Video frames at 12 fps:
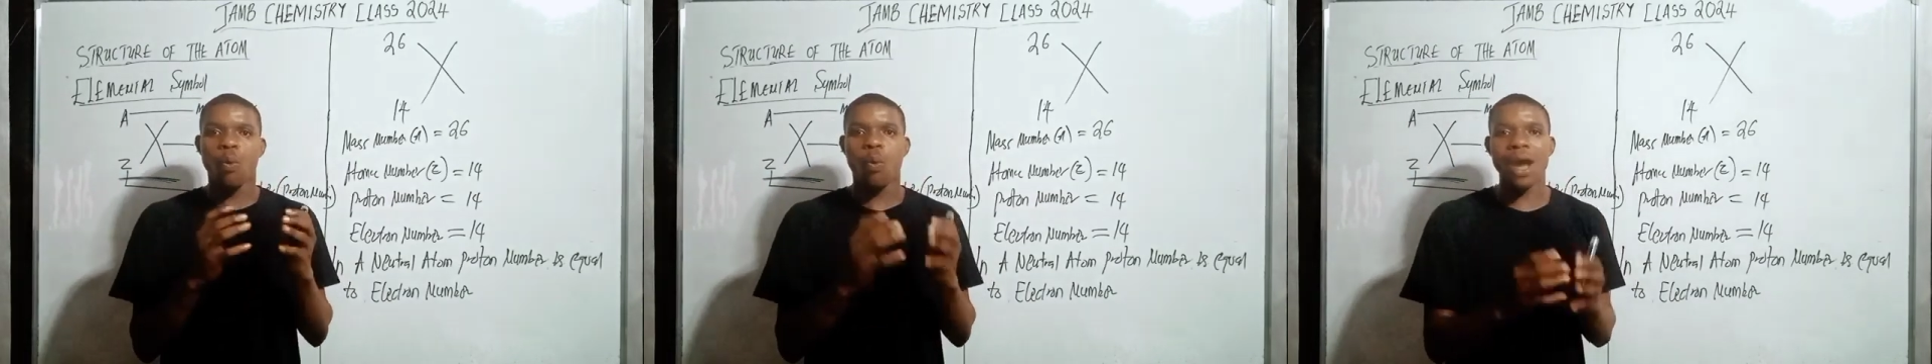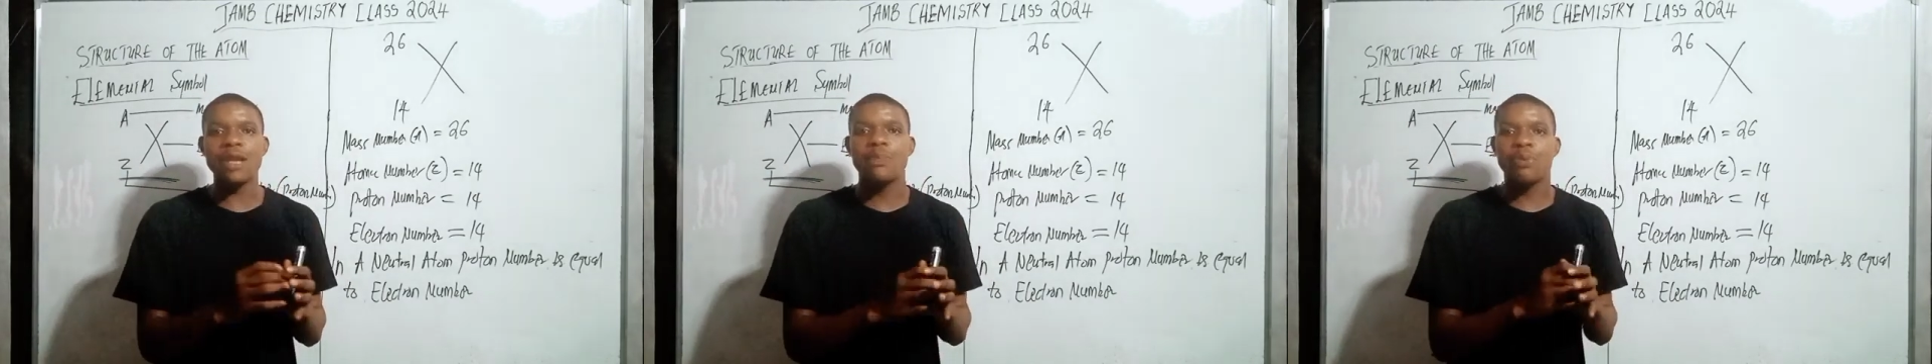
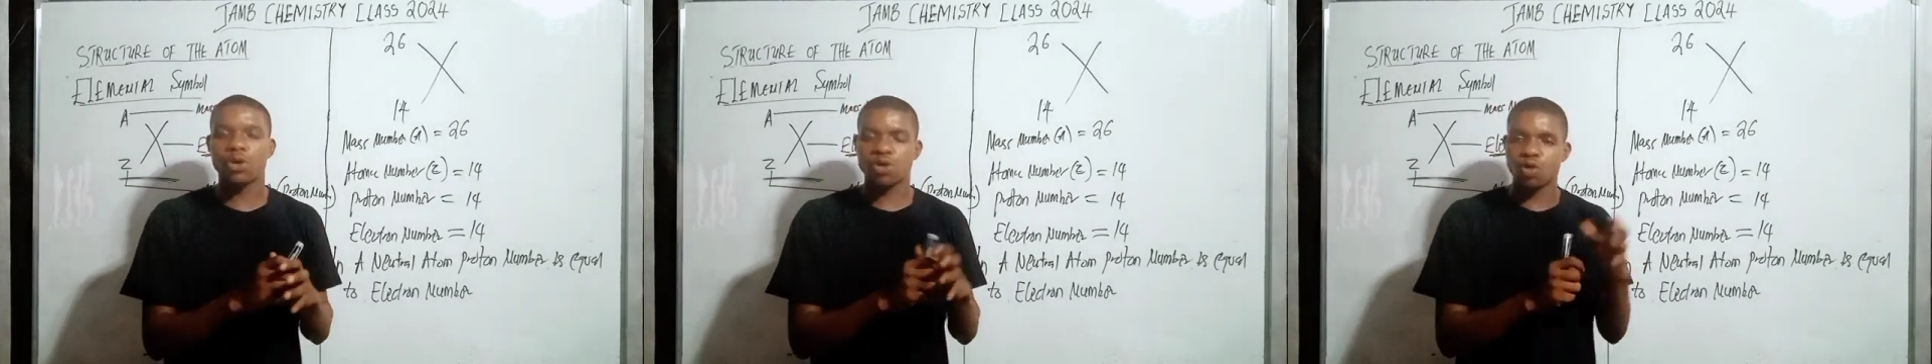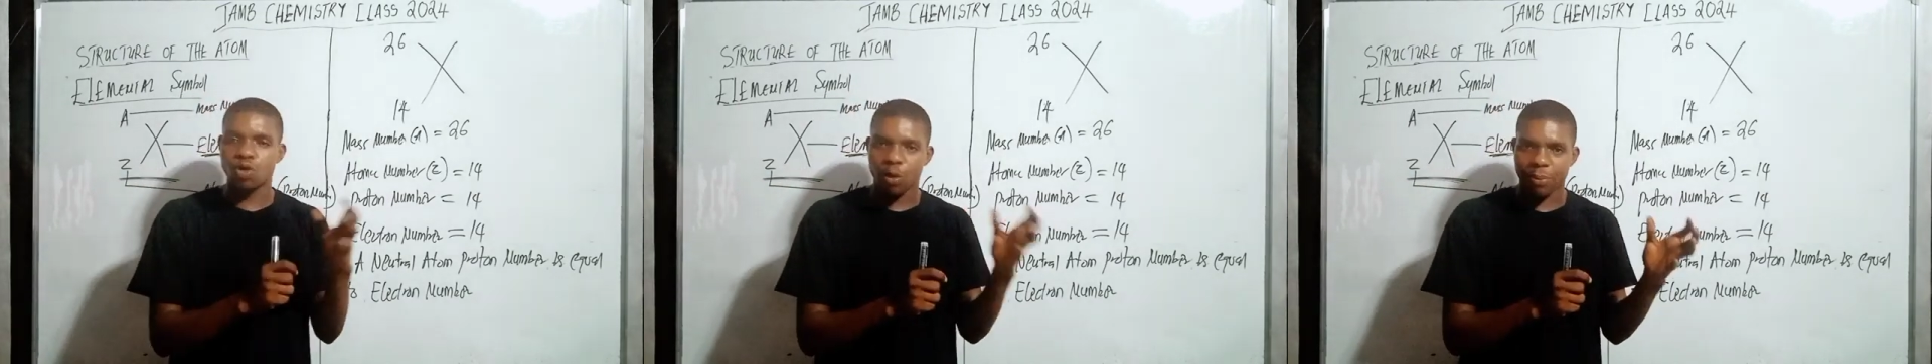when the
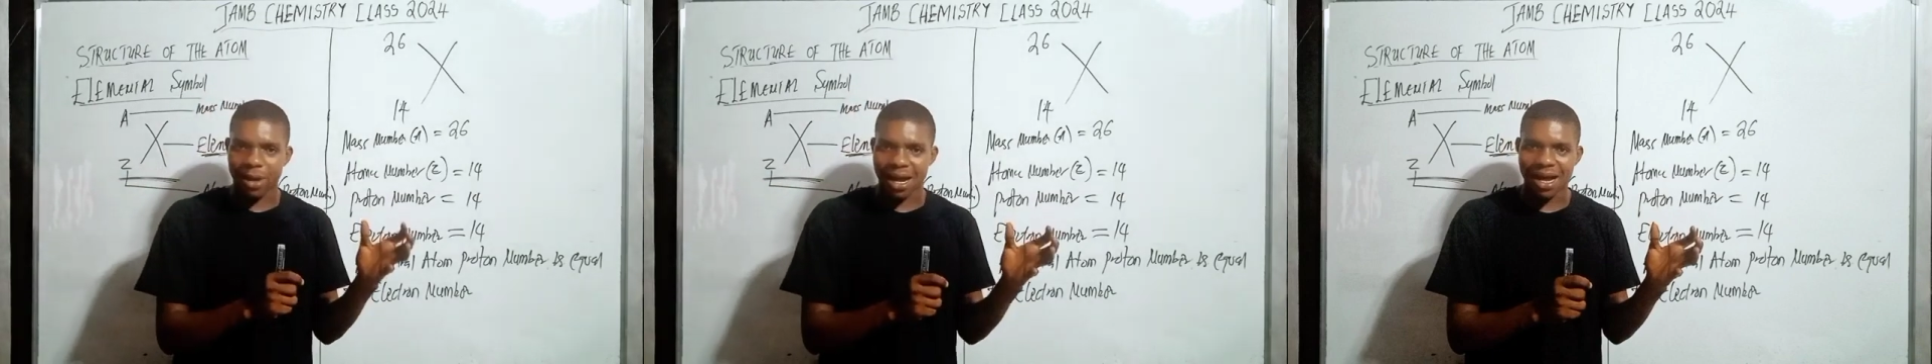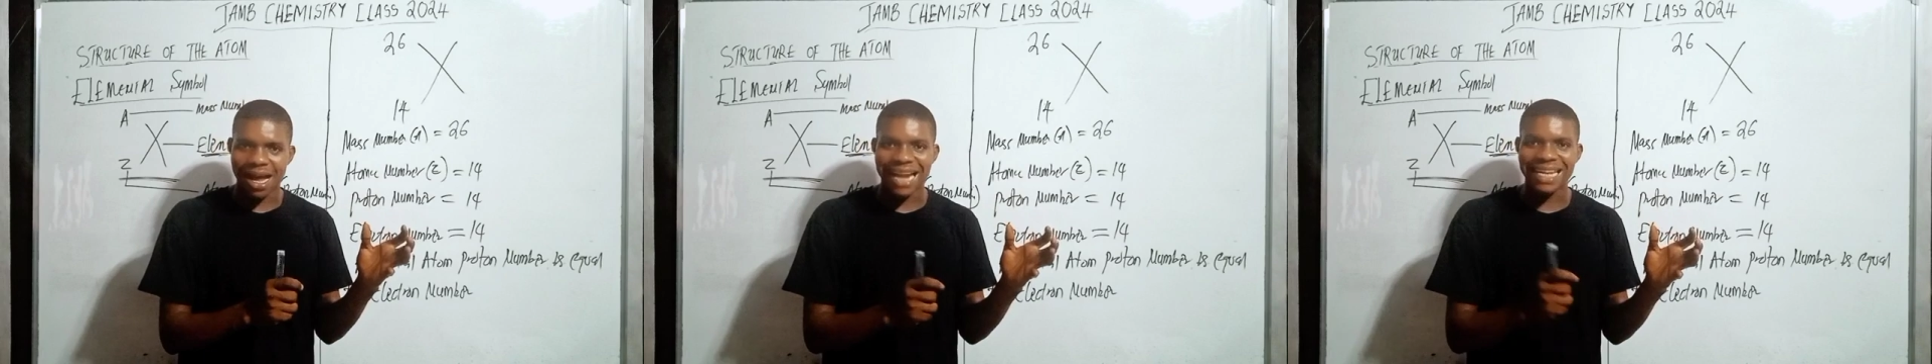proton
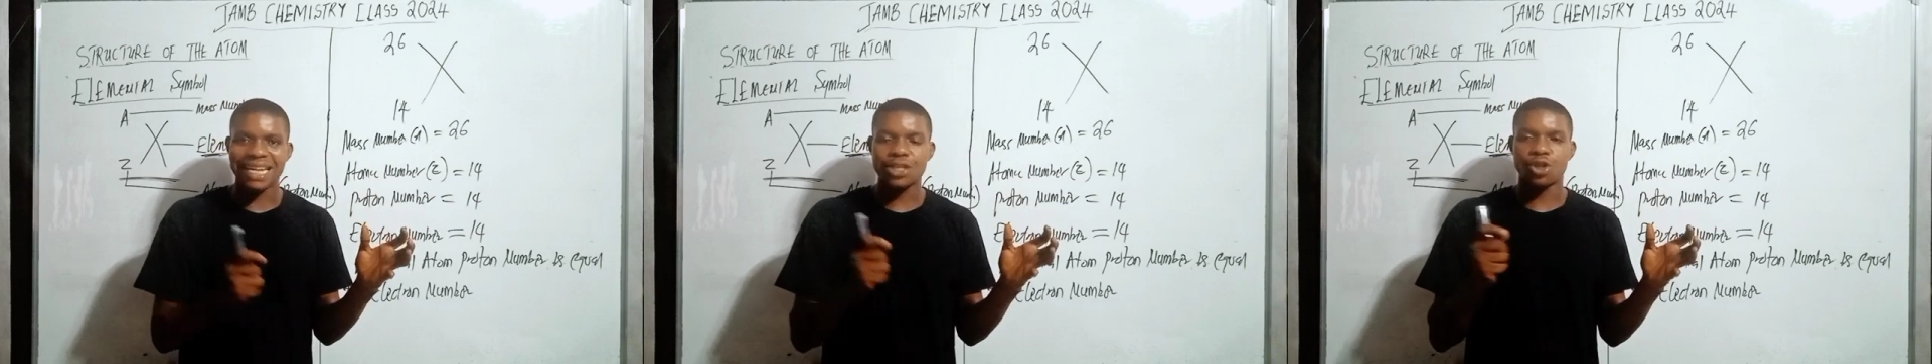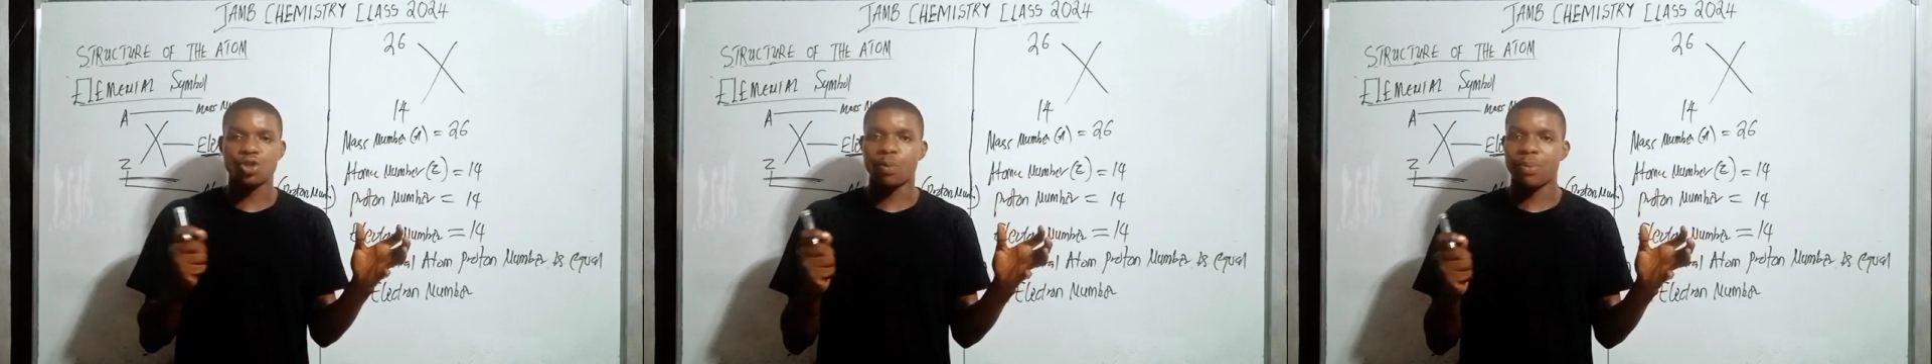number and the
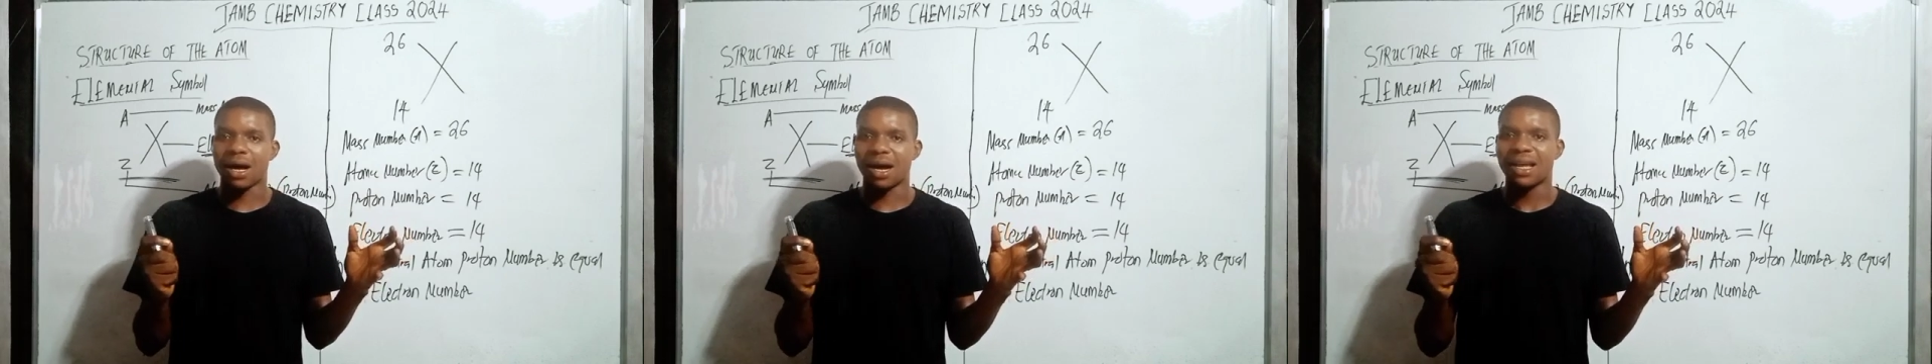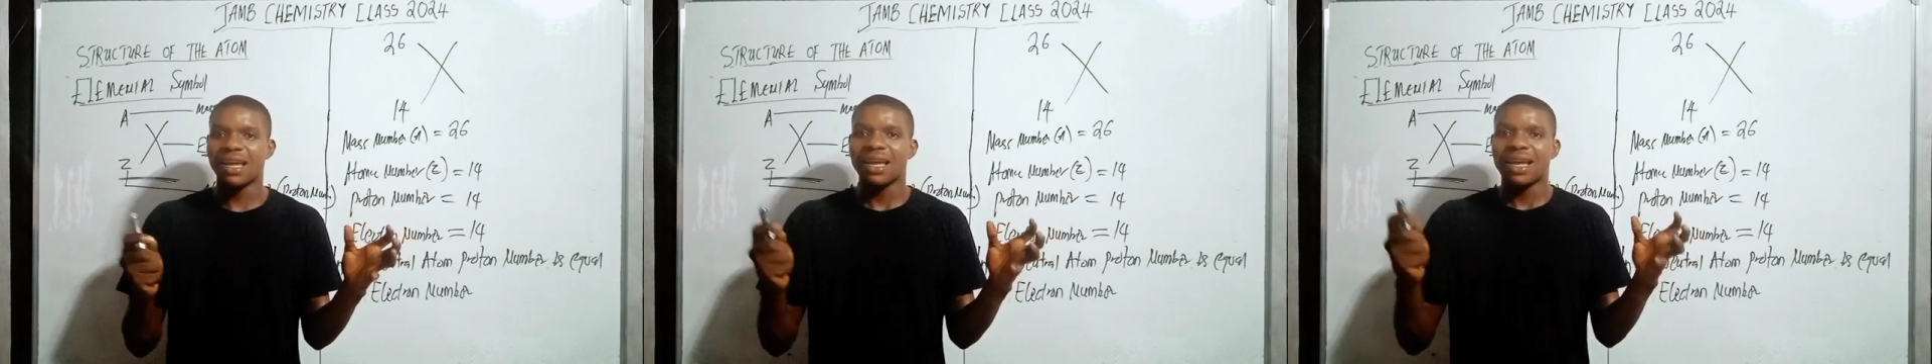electron
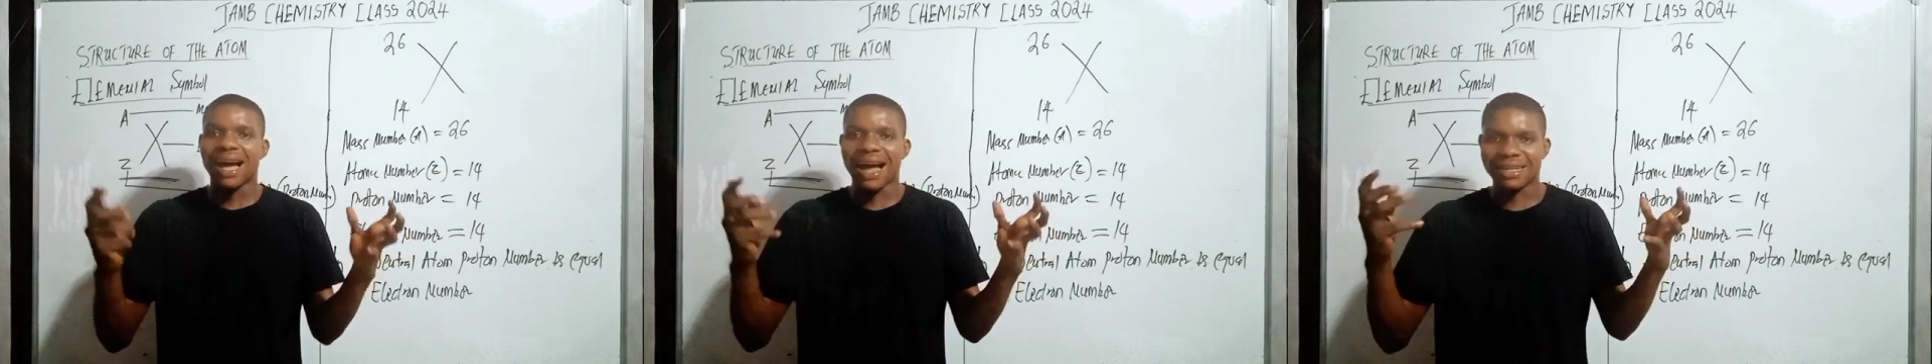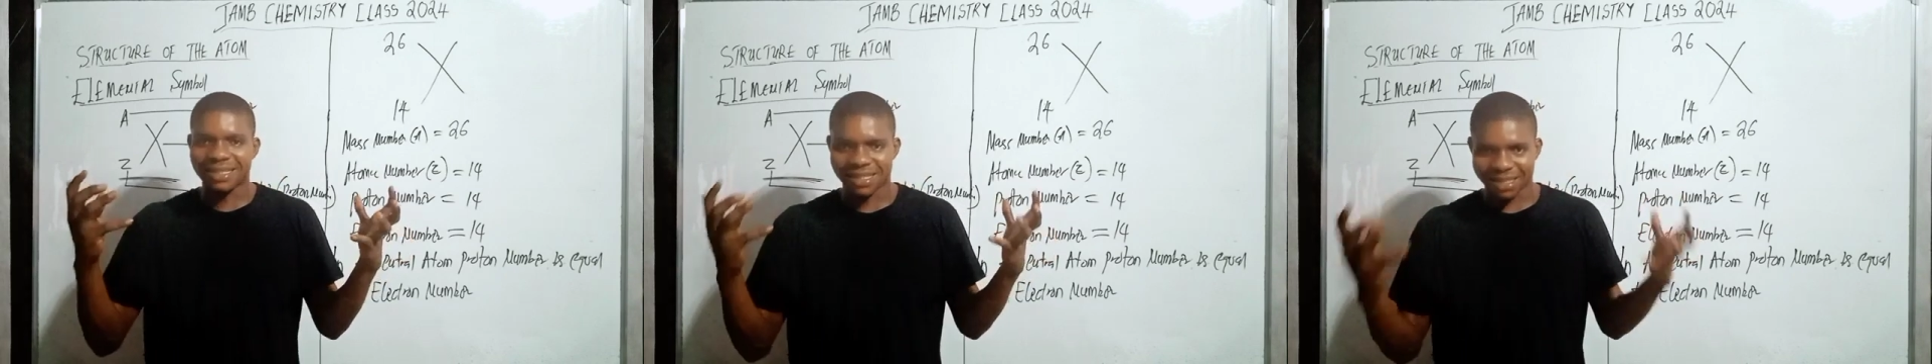number
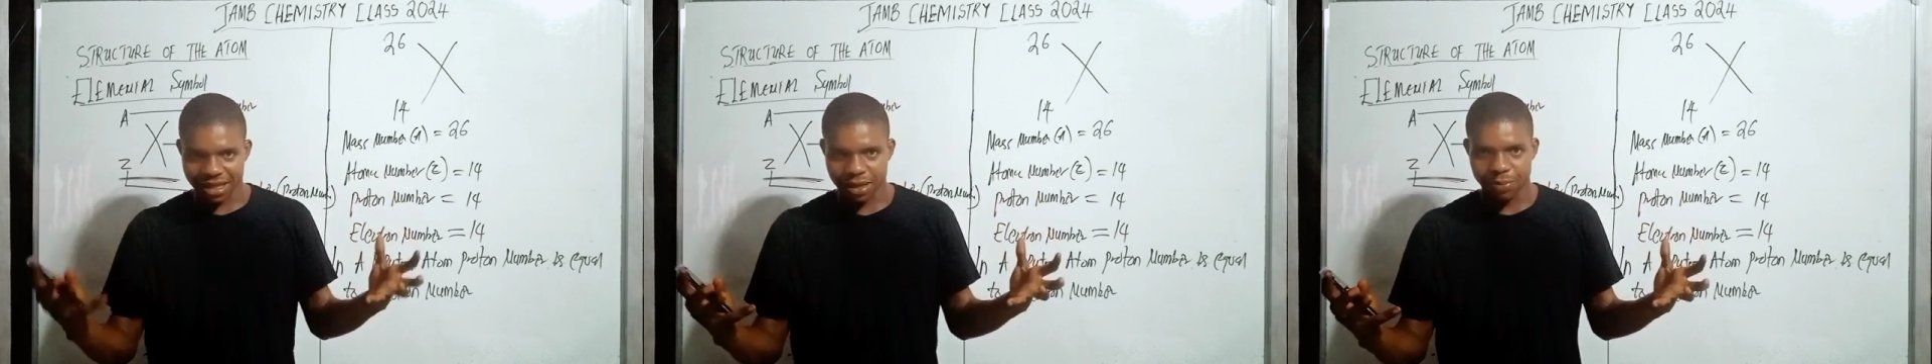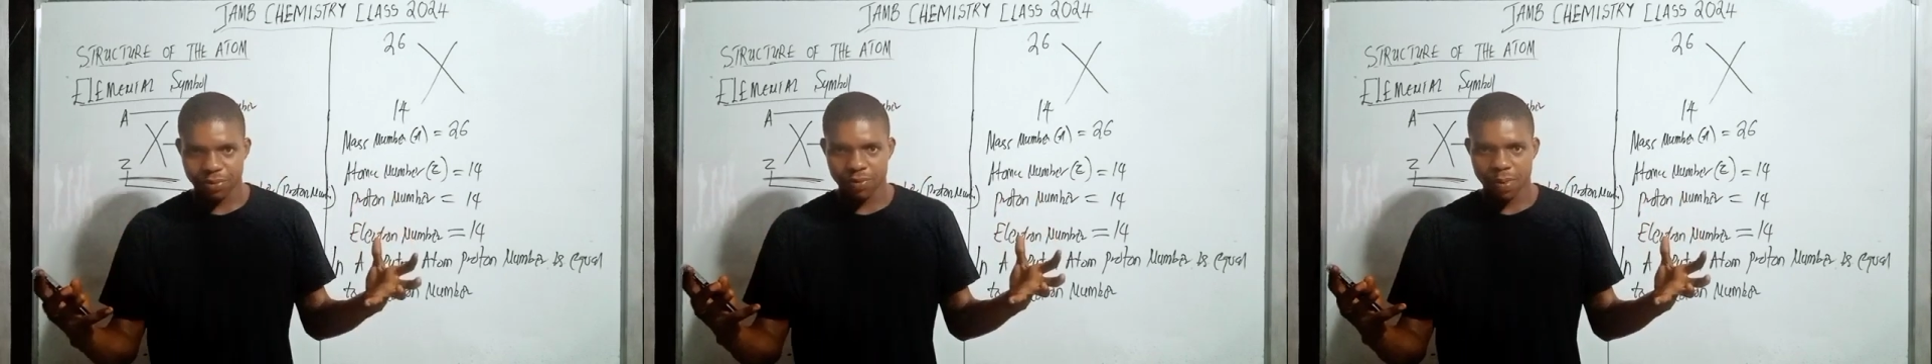are the
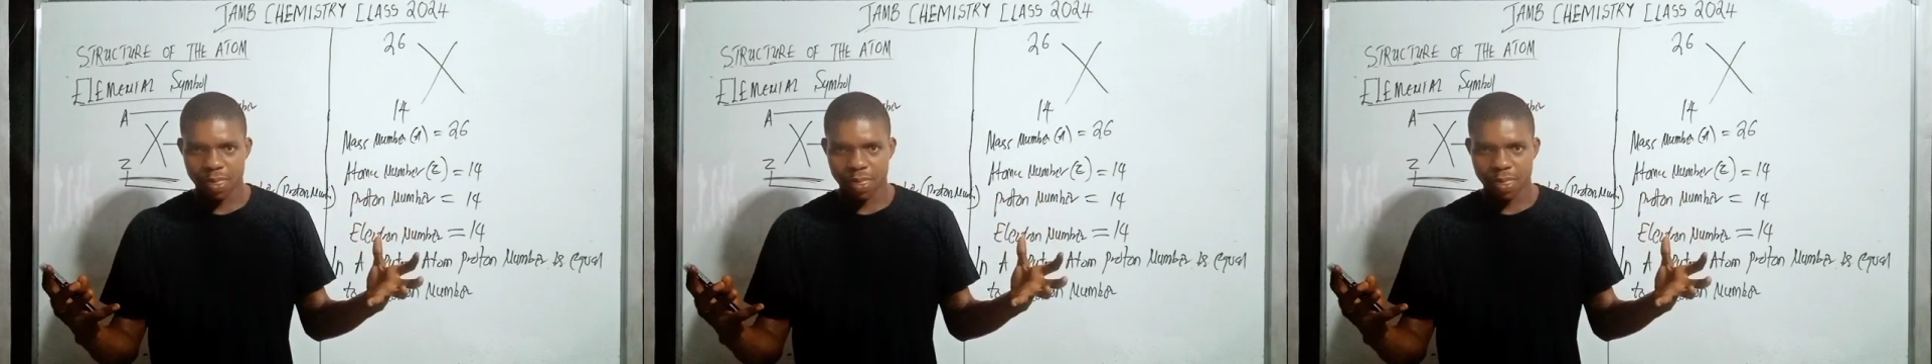same.